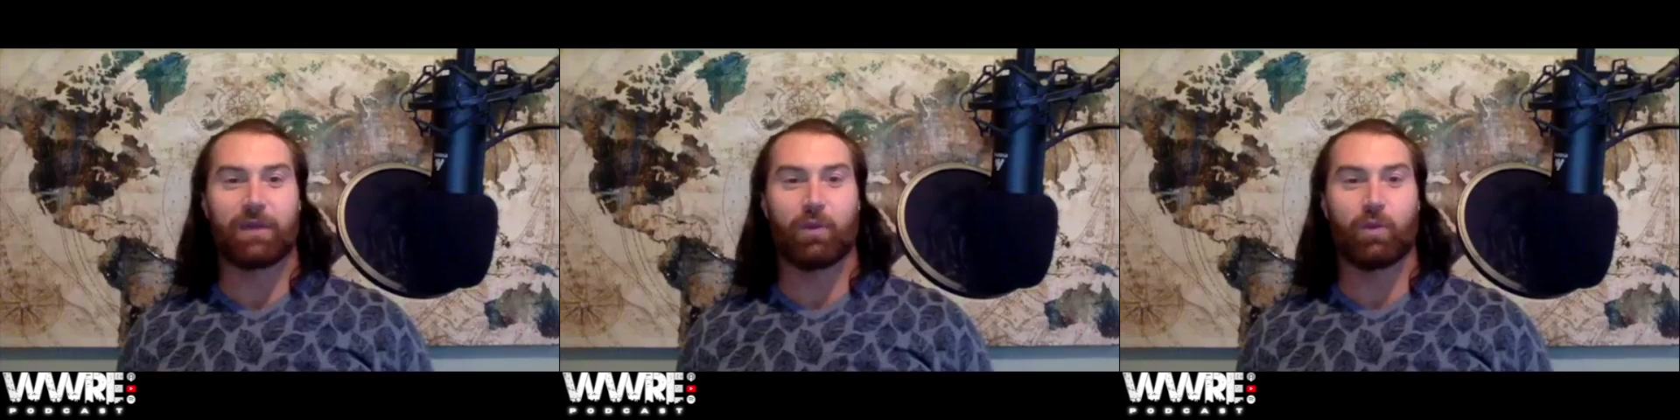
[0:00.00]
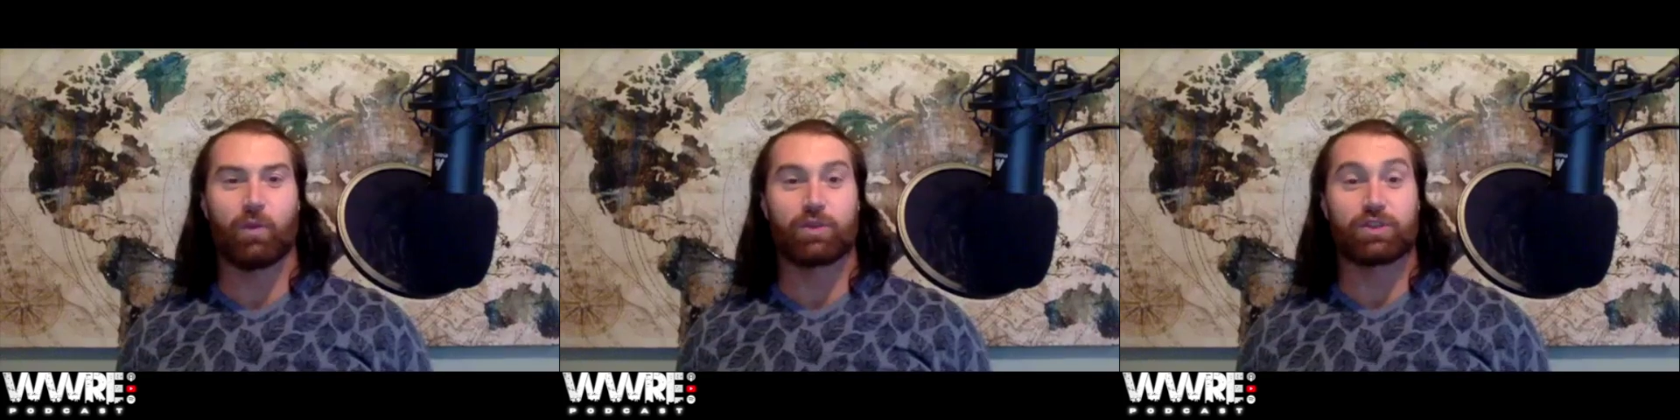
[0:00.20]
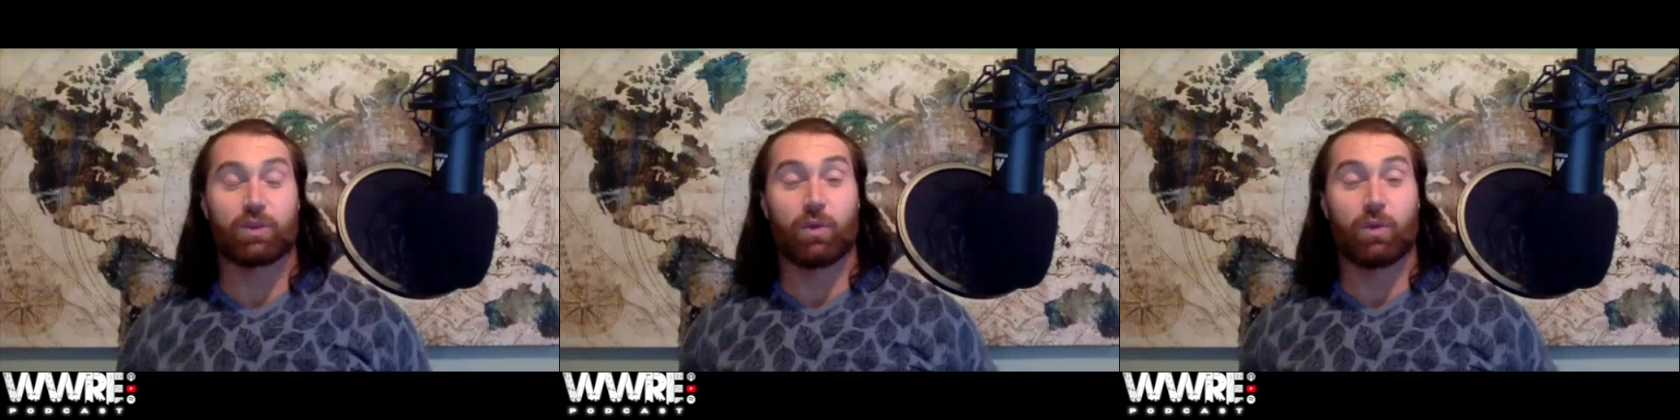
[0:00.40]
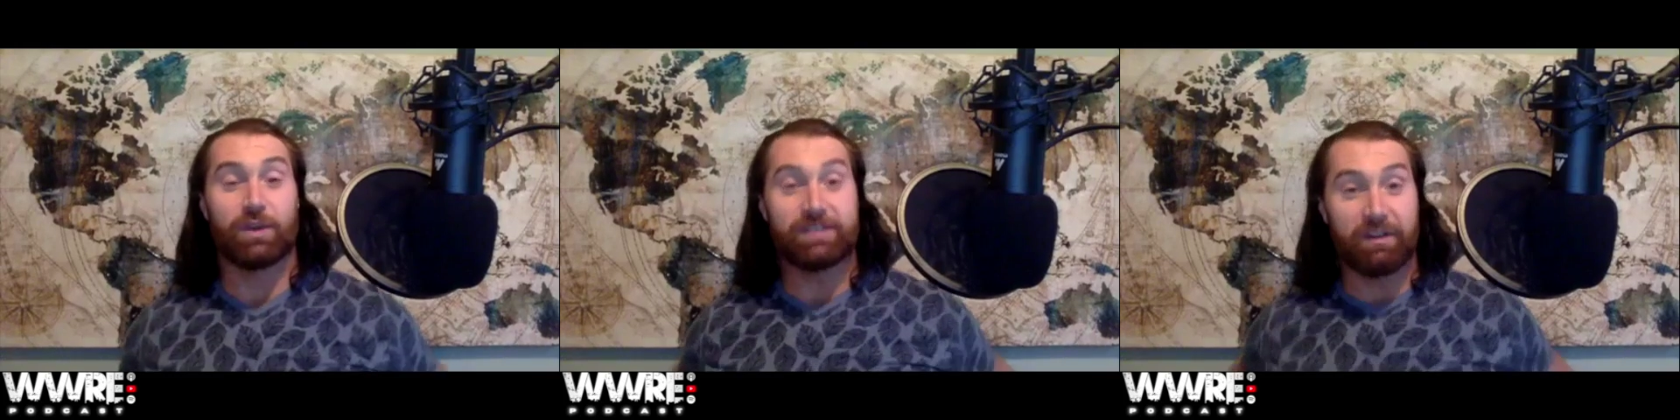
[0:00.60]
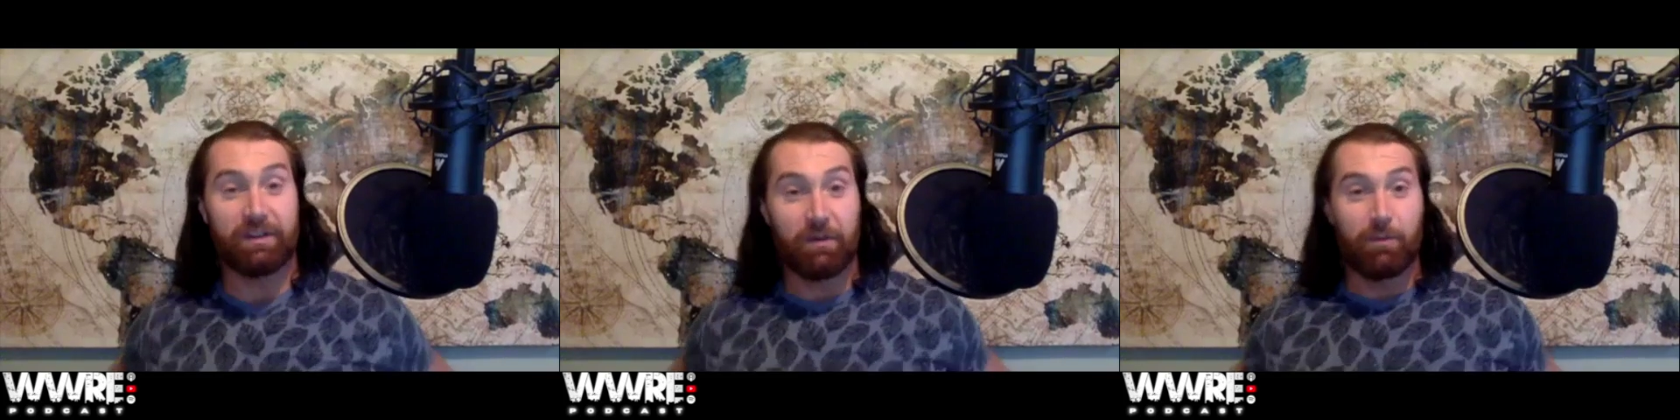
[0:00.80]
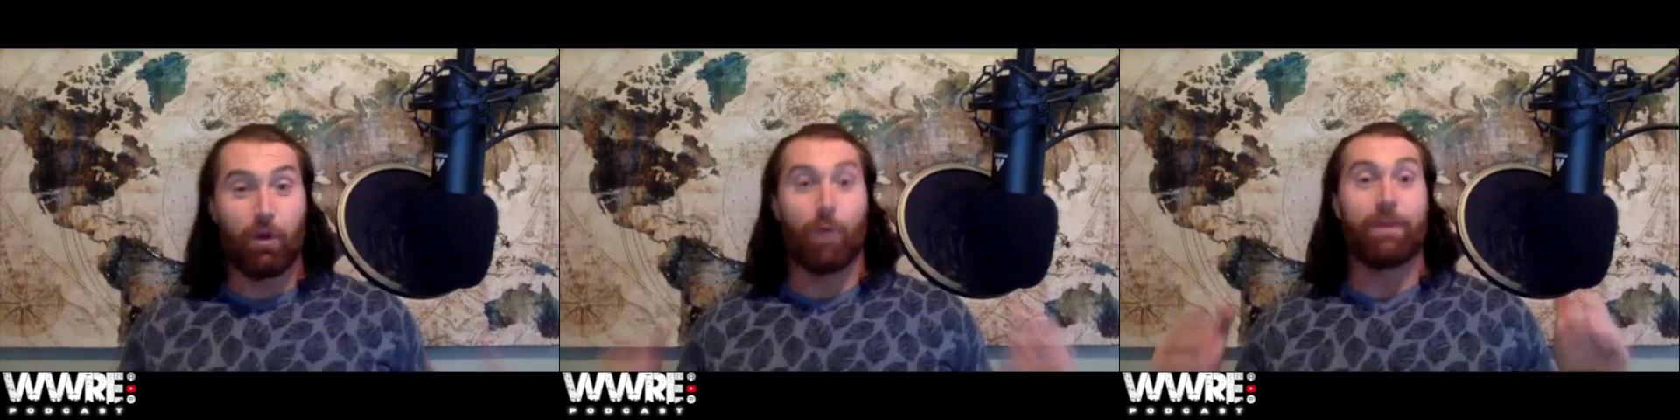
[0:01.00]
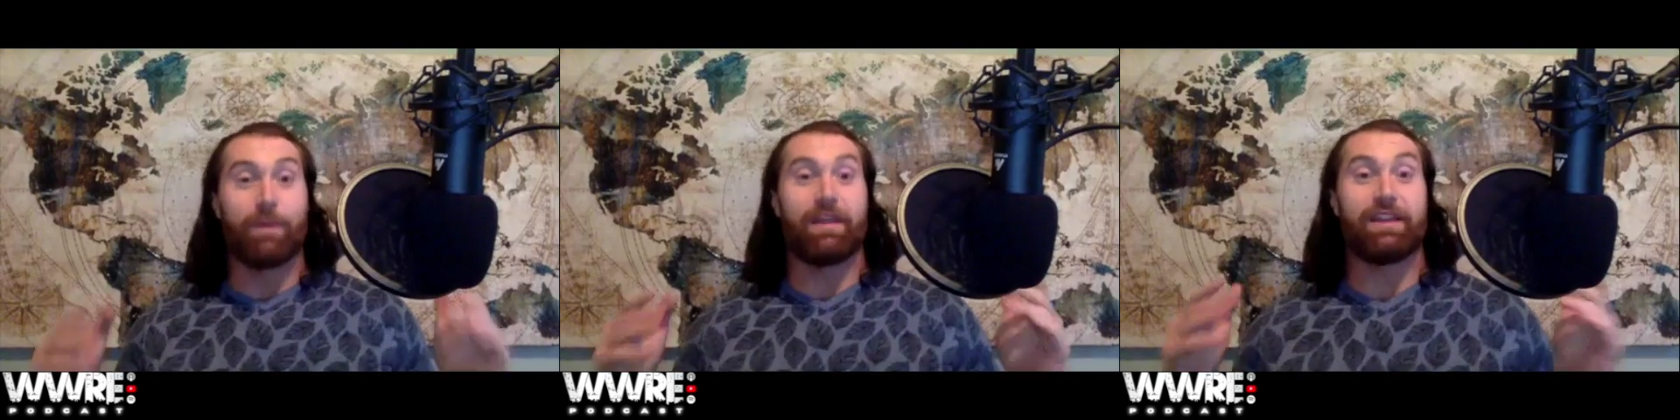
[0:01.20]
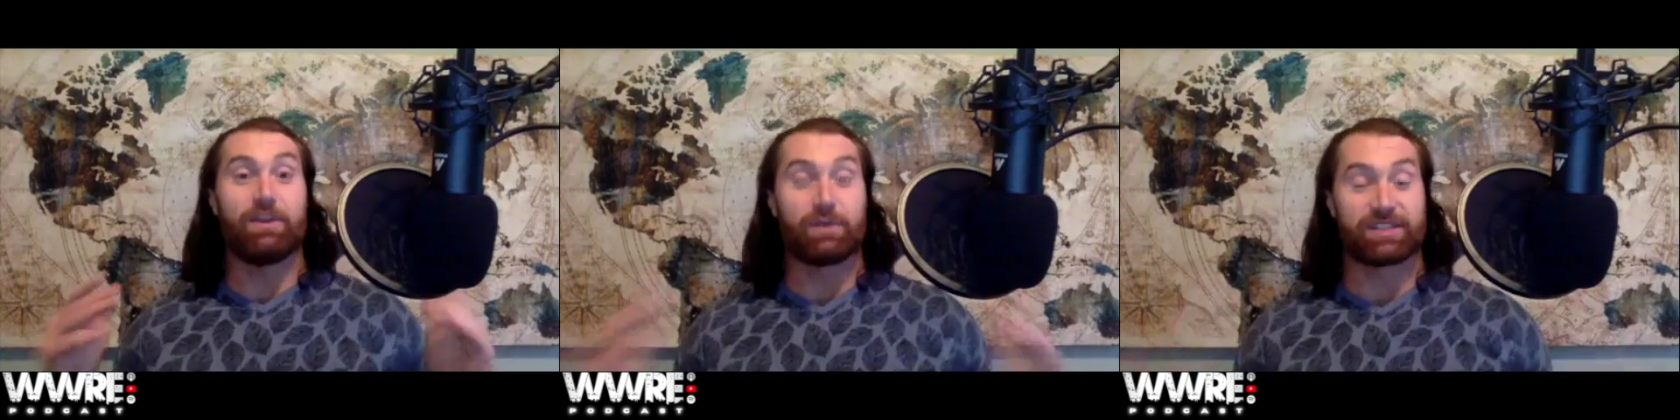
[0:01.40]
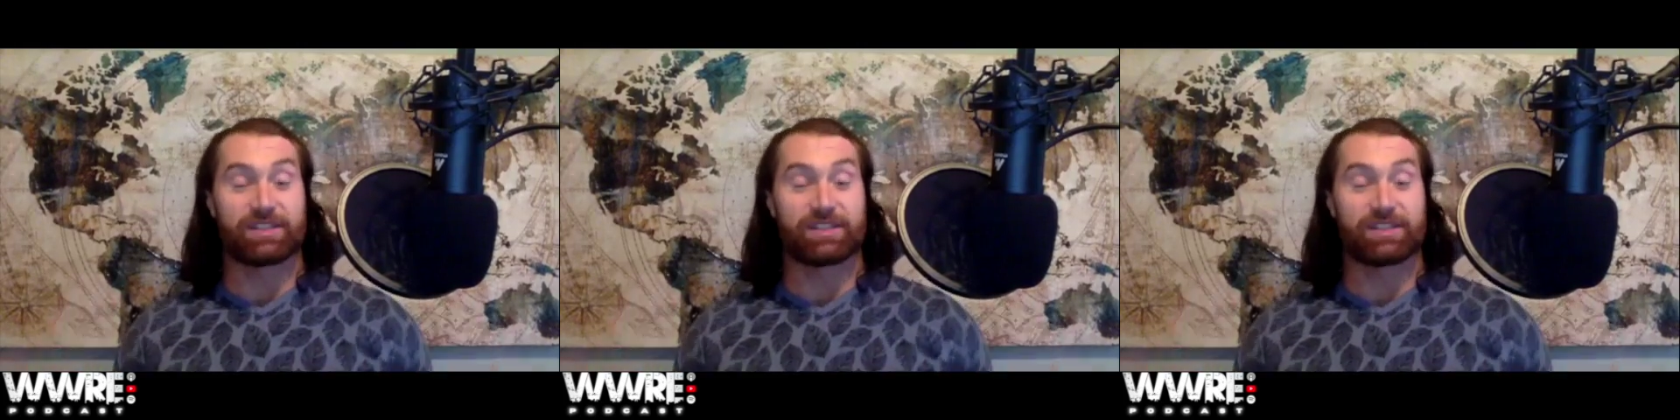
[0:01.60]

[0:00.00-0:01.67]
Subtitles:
so was there a moment that you were